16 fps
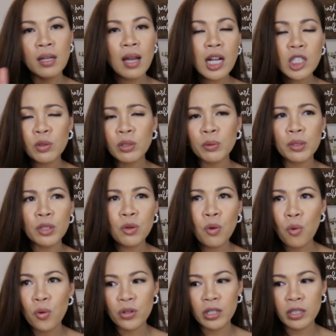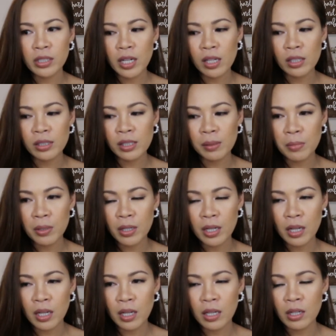Actually, when you order Charlotte
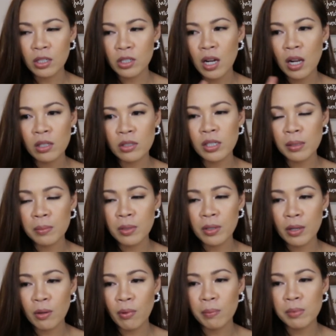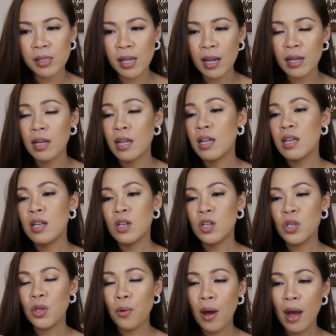Tilbury in the Charlotte Tilbury website,
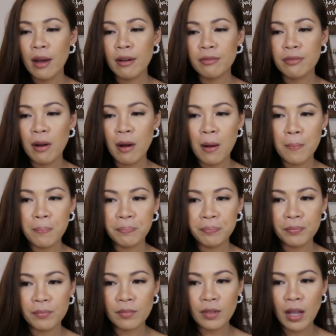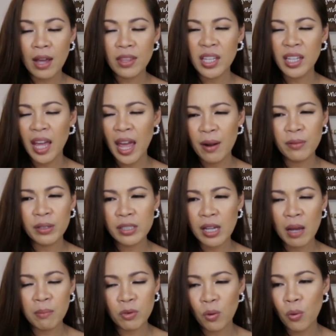you have I think every
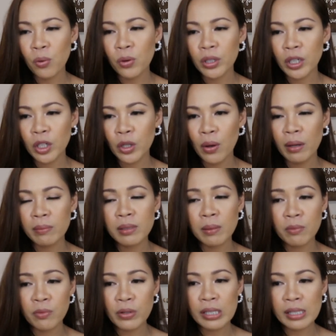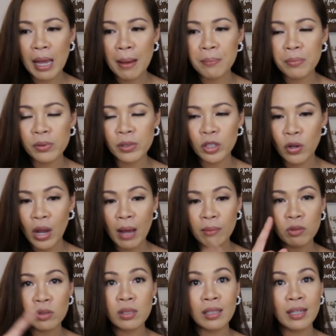time you order you have some free sample and you
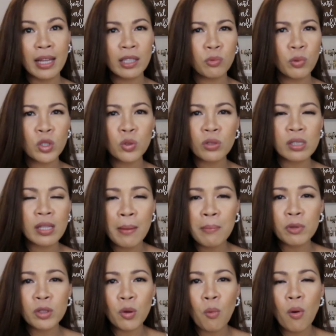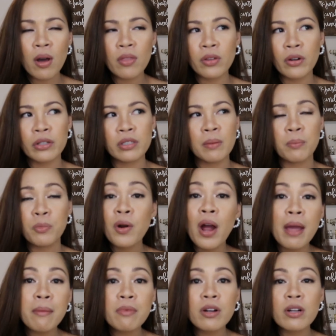have to select which sample you want. There's some
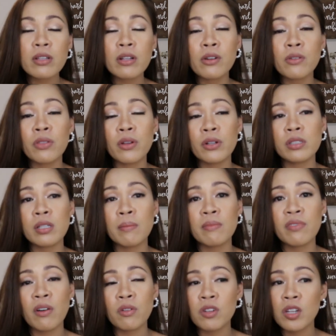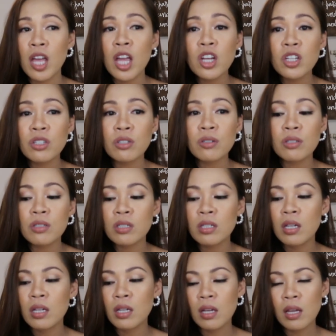primer, there's some foundation,
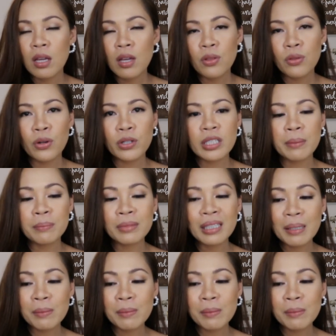there's some